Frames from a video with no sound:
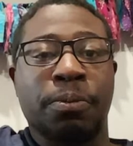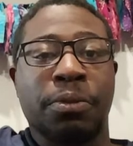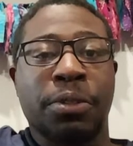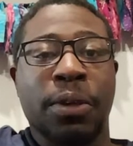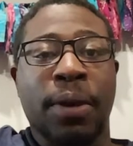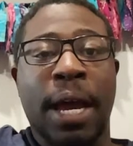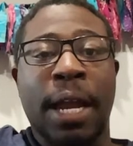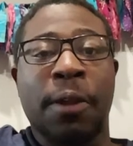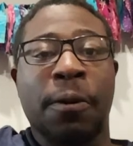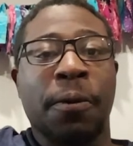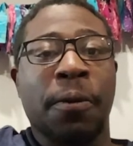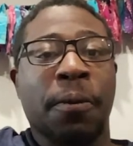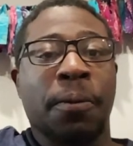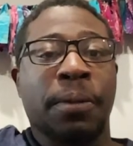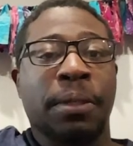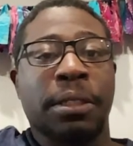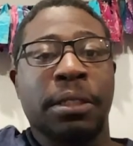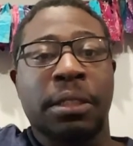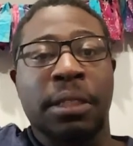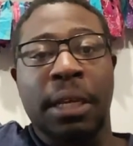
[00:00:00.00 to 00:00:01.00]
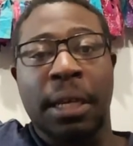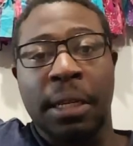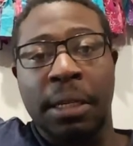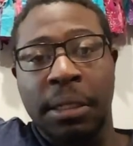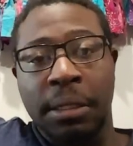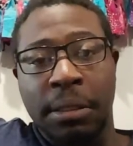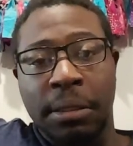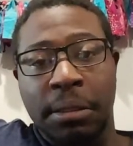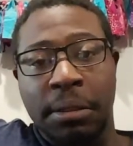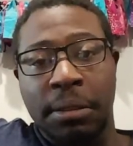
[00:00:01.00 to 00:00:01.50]
So I don't know what this
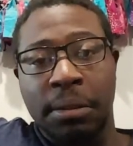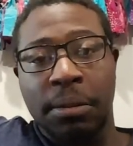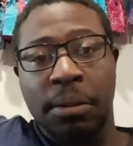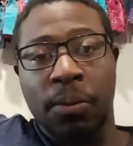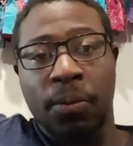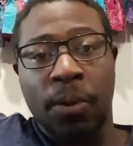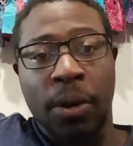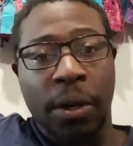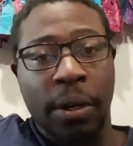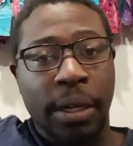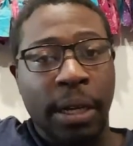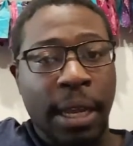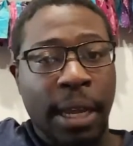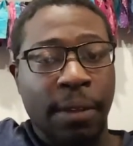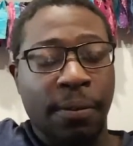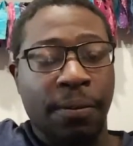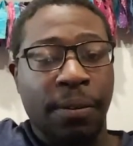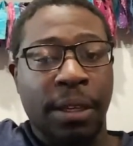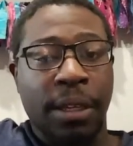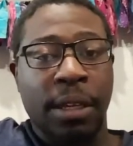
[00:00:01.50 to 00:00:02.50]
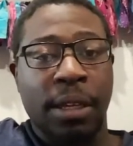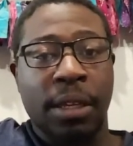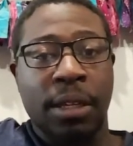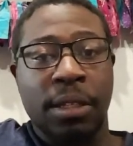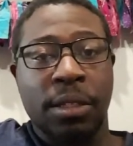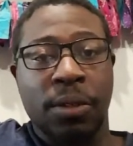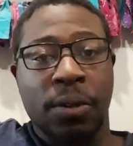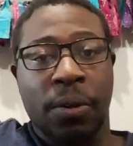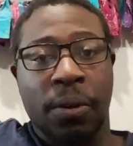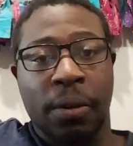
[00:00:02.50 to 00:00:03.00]
lady's work life
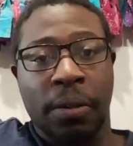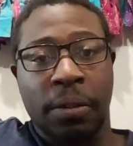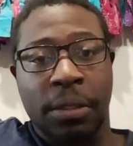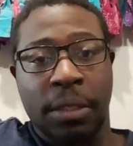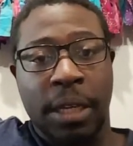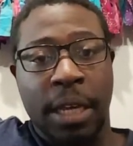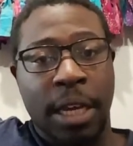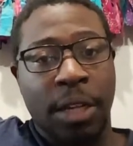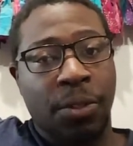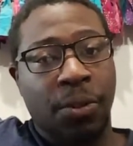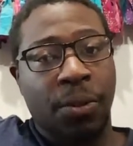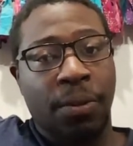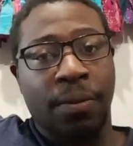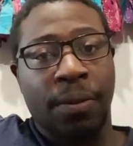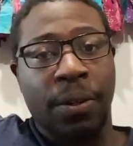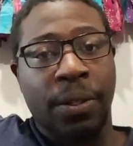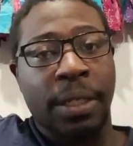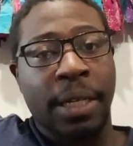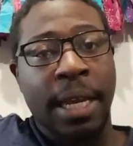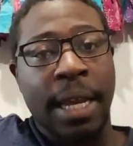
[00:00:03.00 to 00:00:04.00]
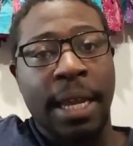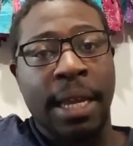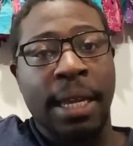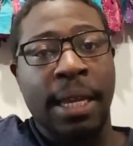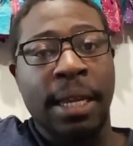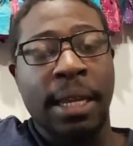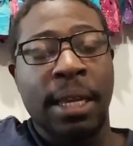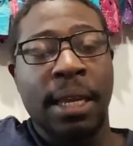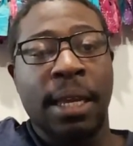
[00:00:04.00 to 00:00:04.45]
is or her schedule of her day,